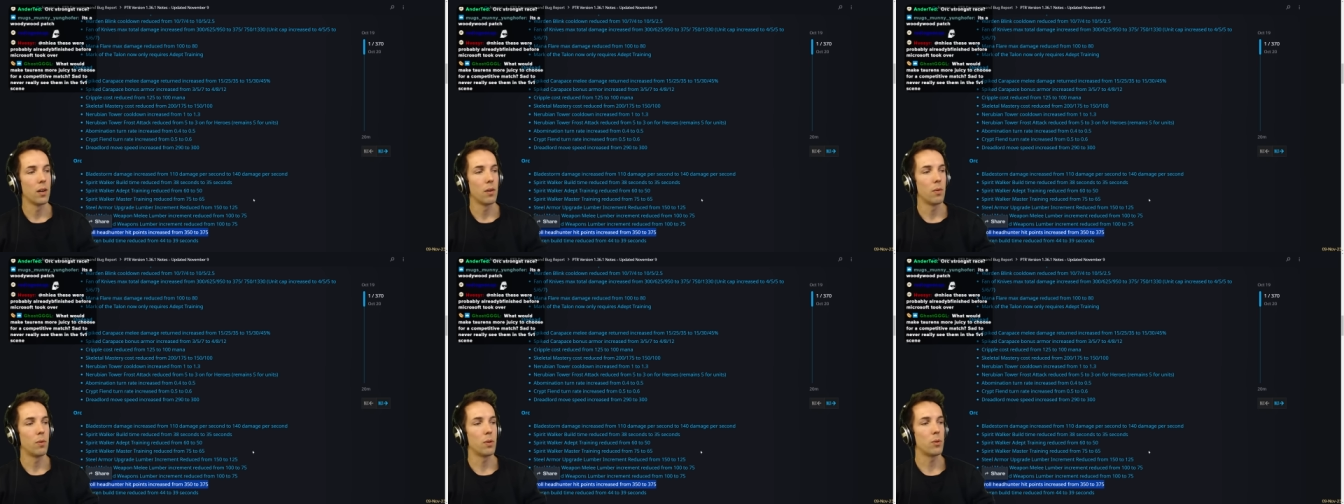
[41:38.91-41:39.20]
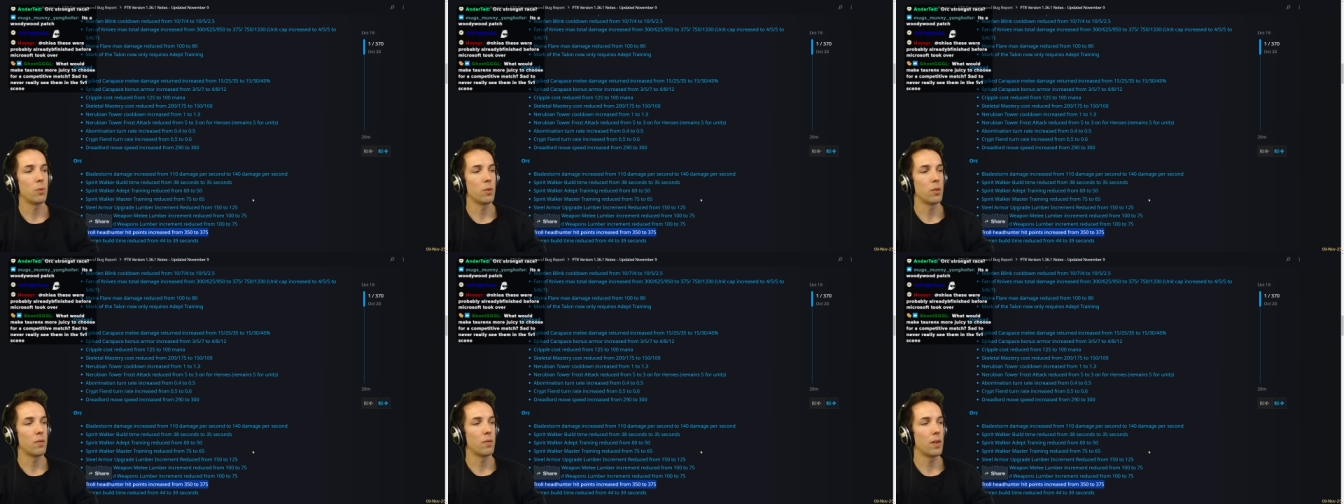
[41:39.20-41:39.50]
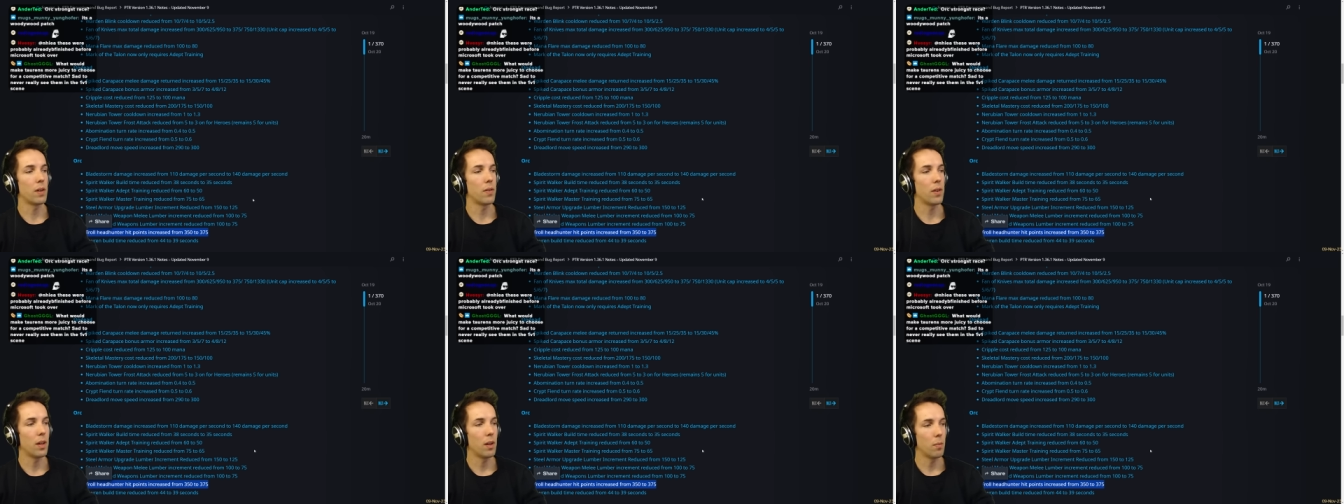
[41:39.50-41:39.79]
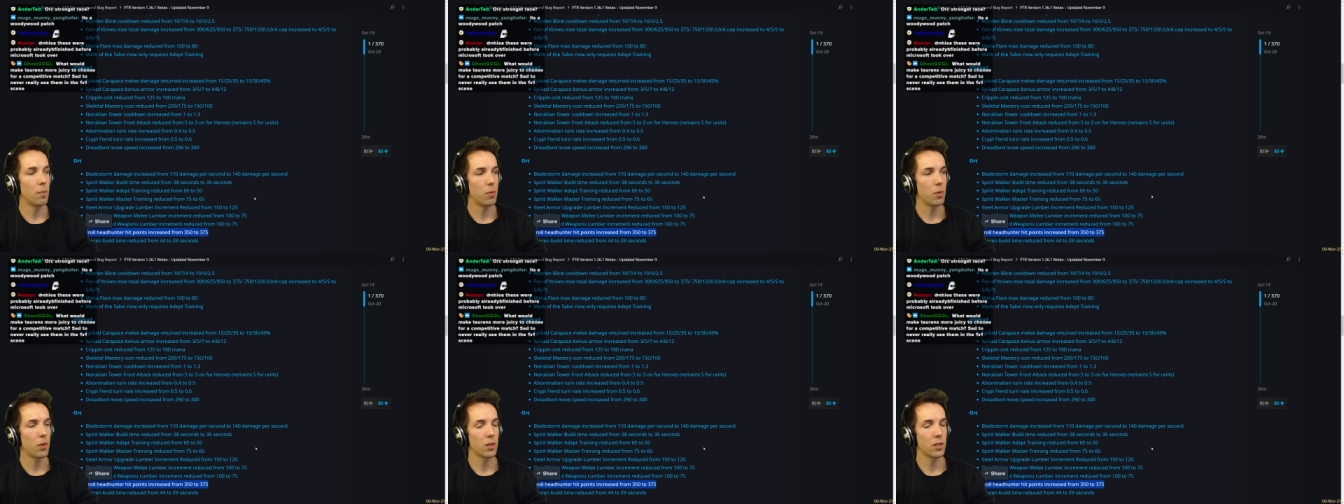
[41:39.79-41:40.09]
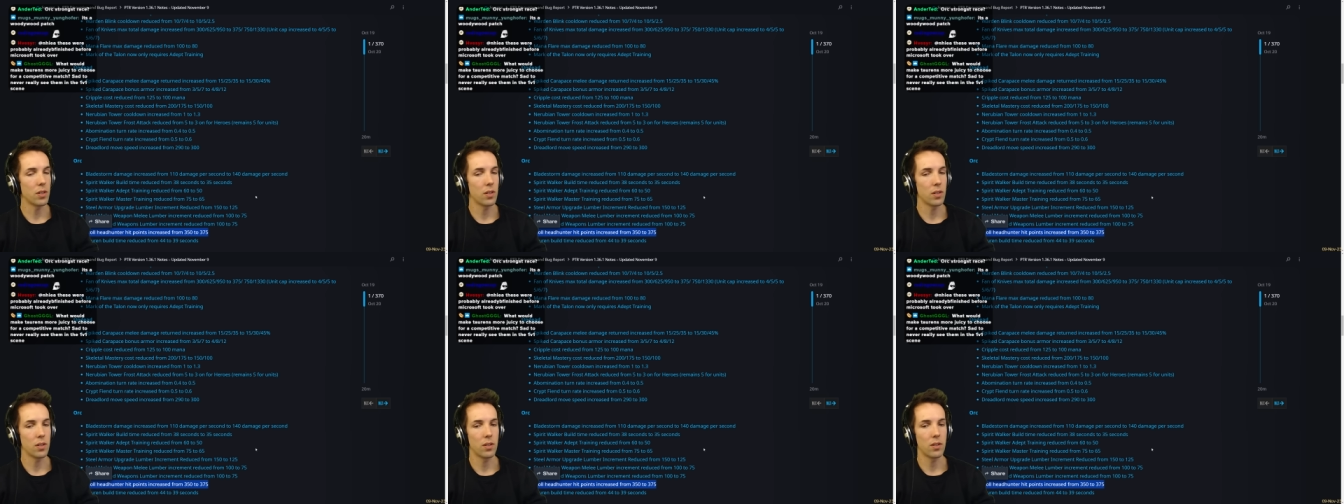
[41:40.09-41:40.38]
which was a very
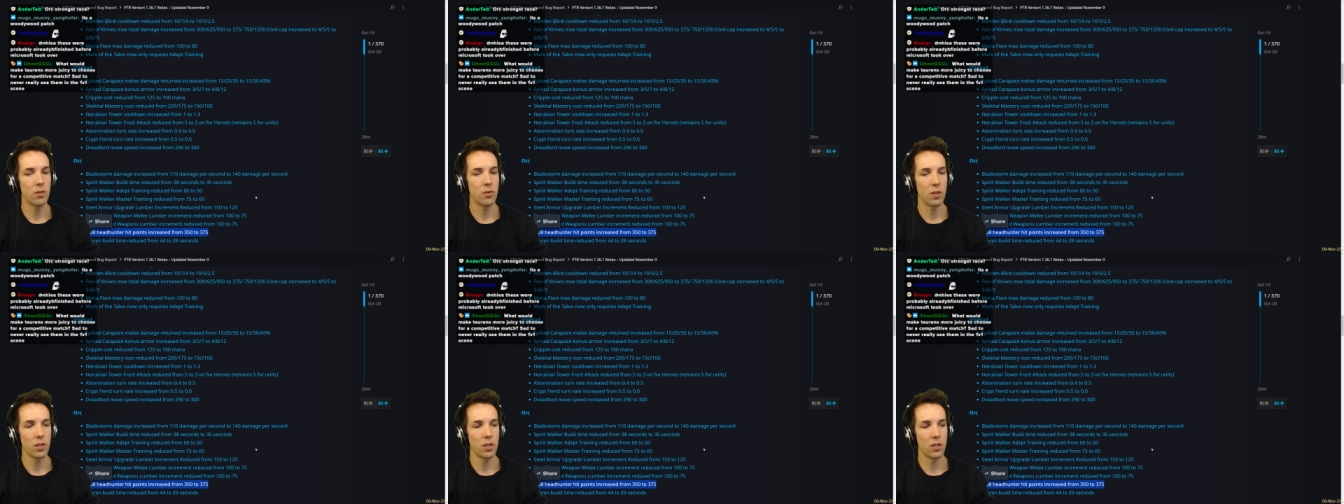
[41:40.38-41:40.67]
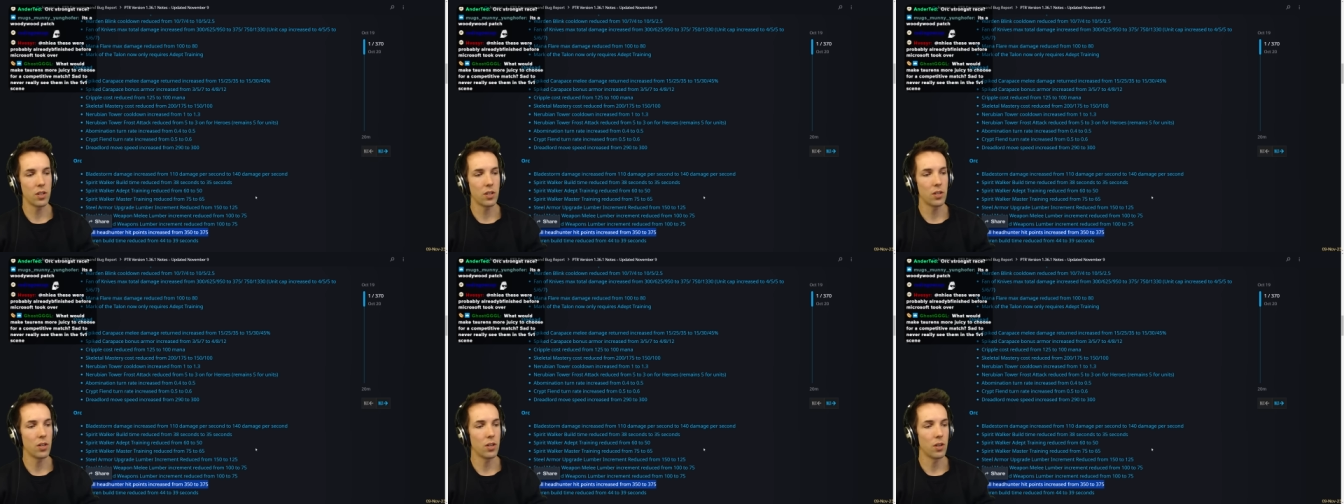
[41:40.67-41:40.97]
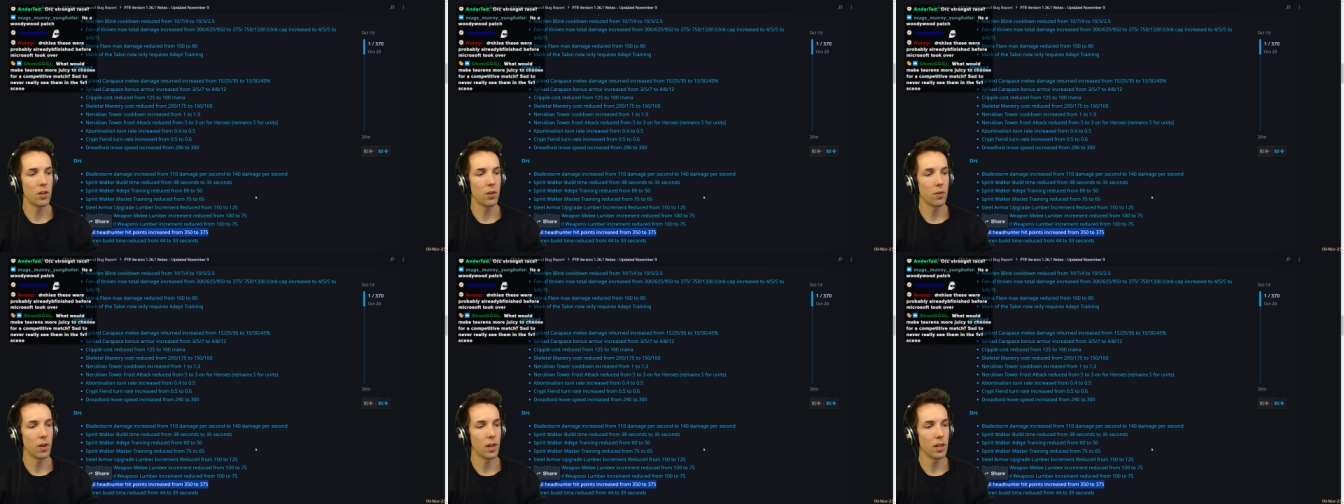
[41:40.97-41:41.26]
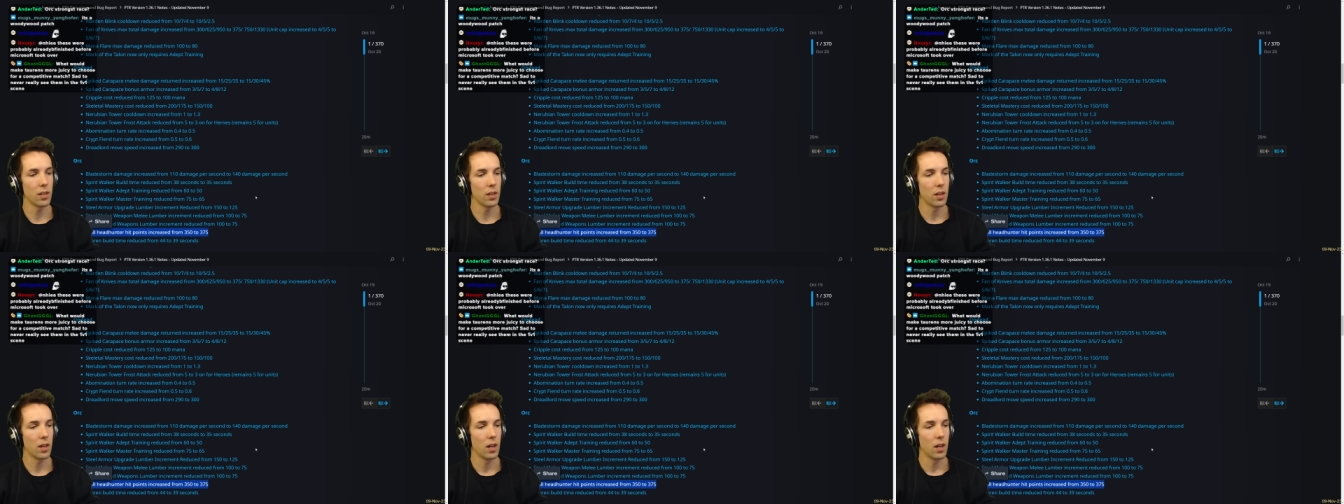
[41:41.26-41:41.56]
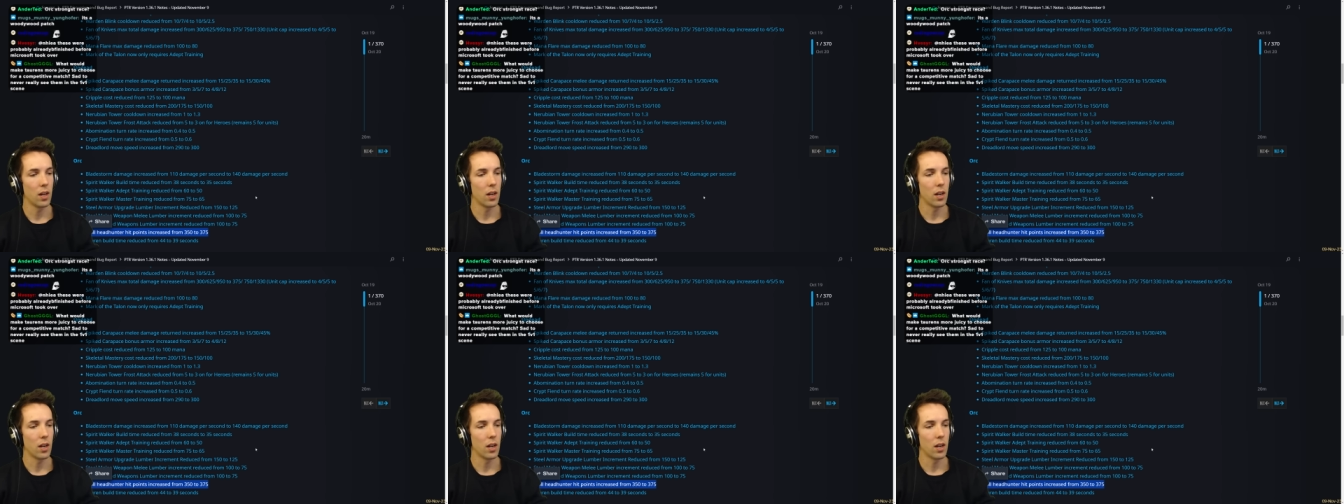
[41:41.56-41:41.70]
important transition unit